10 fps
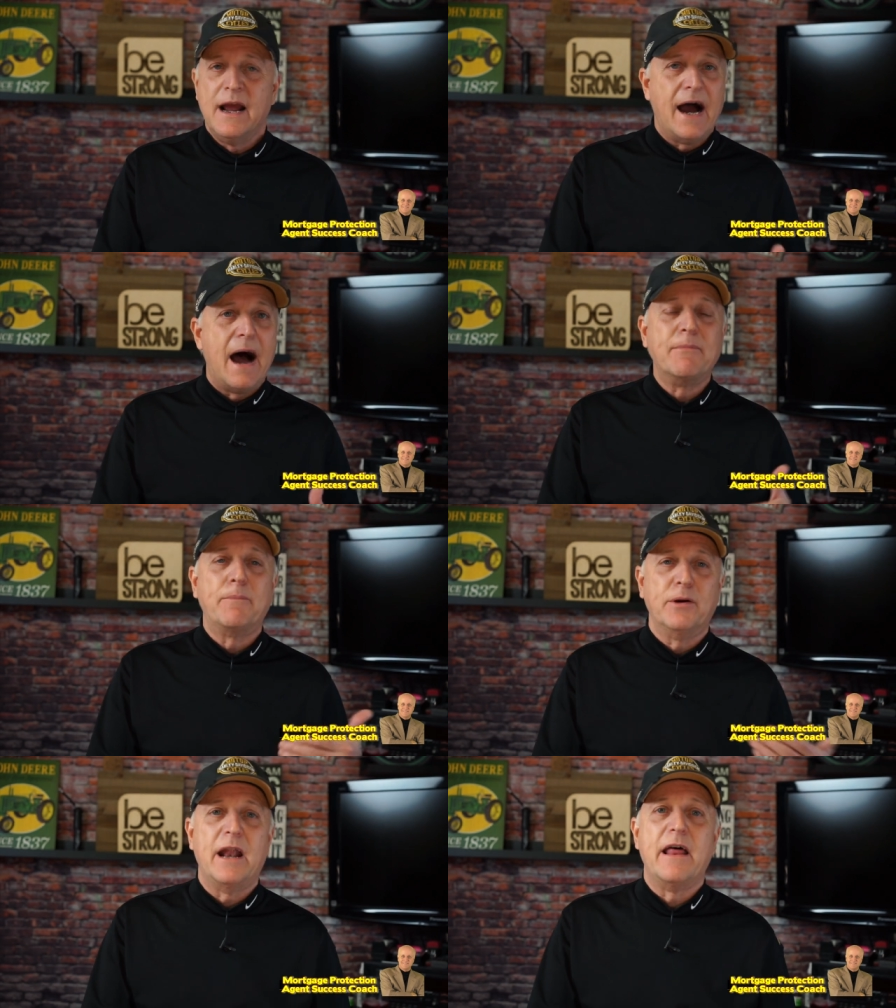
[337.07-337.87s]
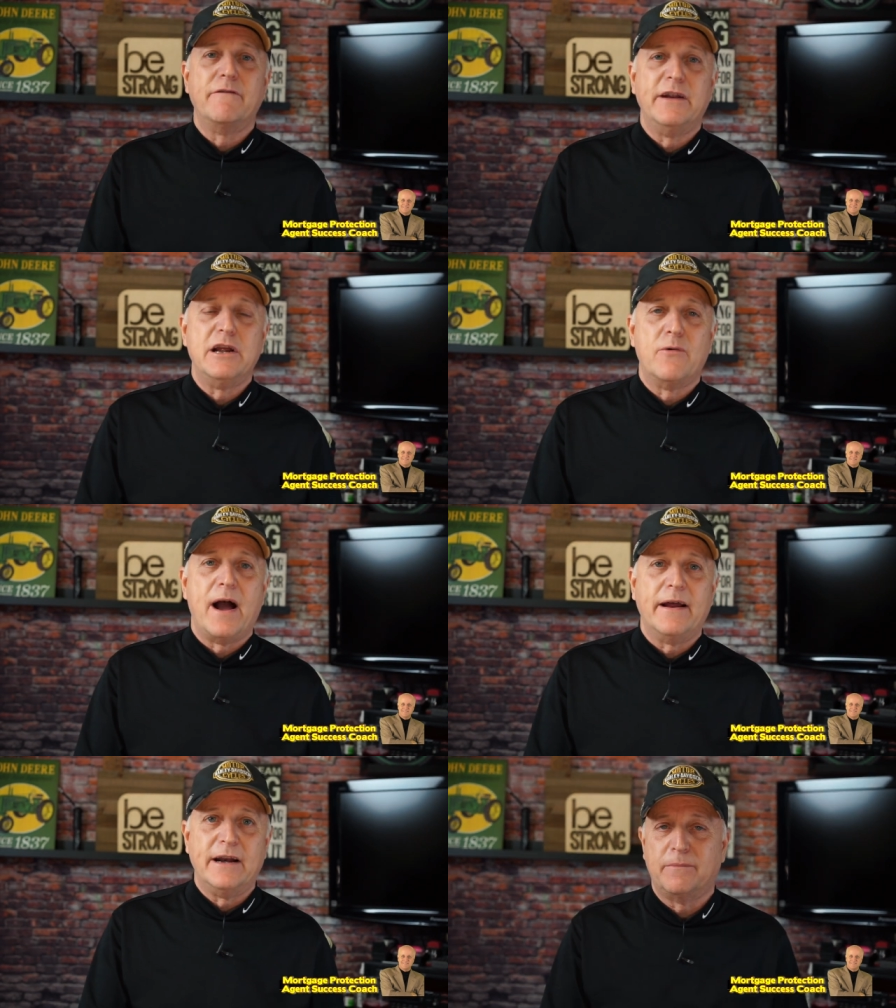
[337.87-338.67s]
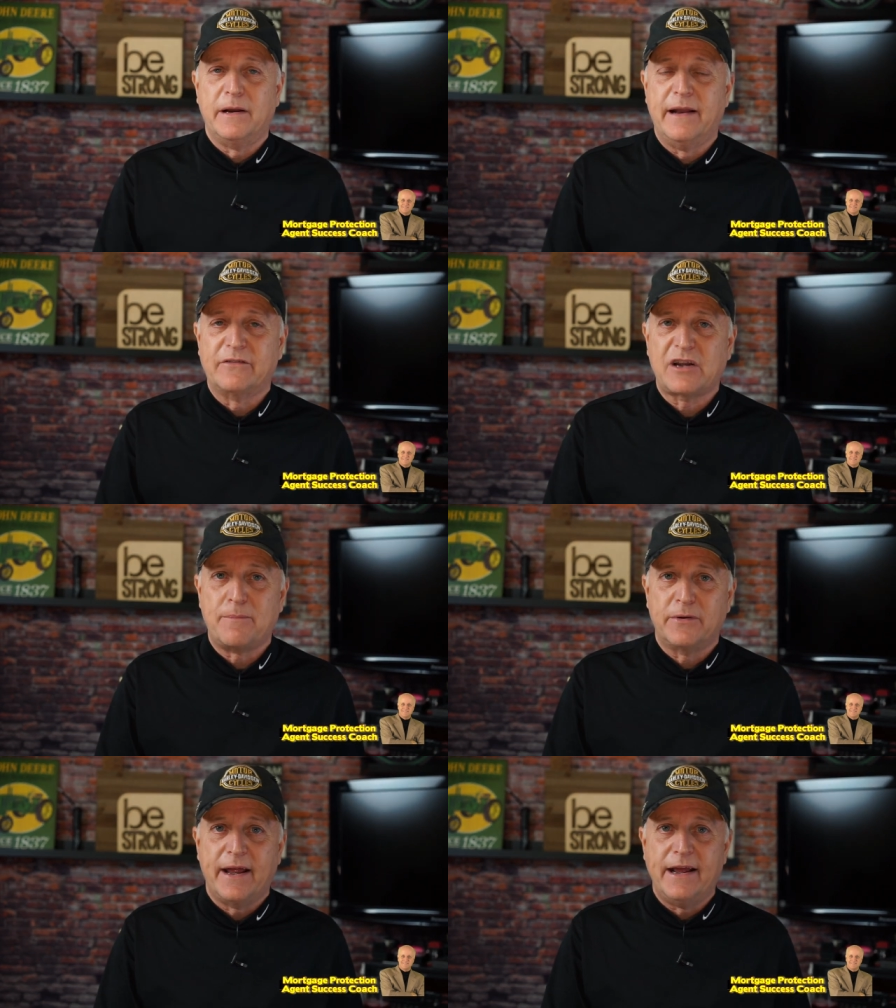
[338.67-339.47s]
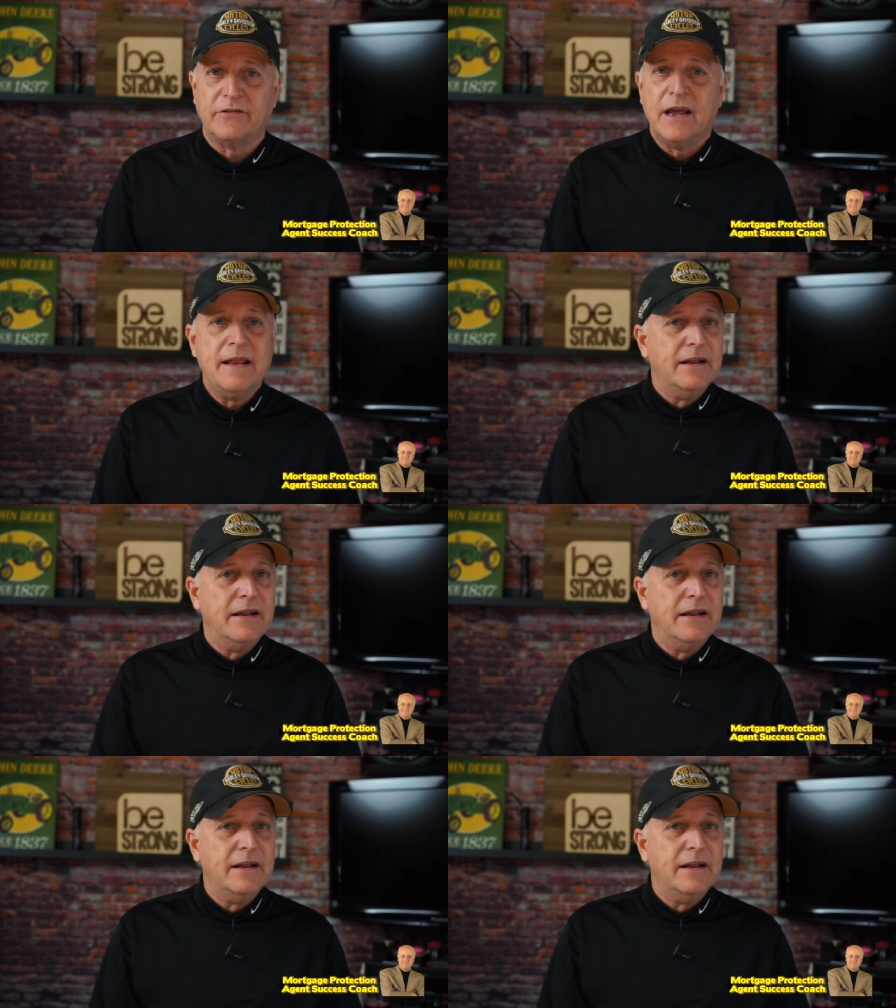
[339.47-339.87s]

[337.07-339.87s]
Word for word: I'm going to put another video out here in the next couple days.